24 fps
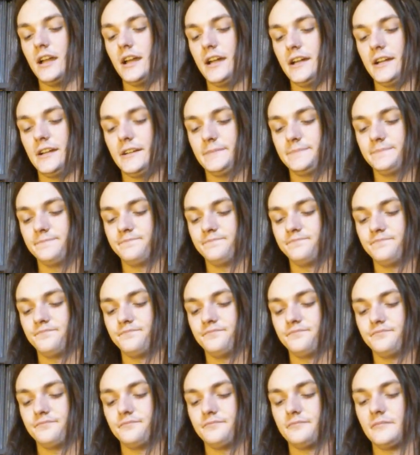Um,
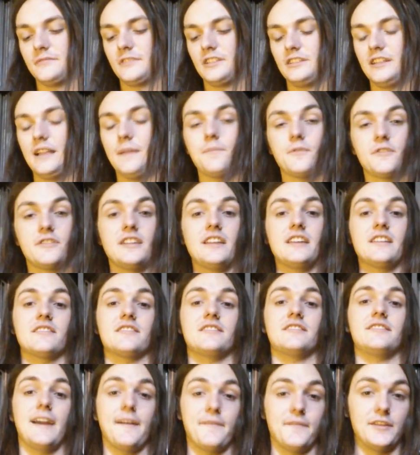Leprosy is
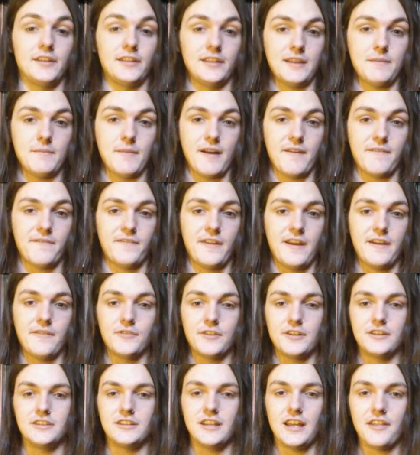definitely my favorite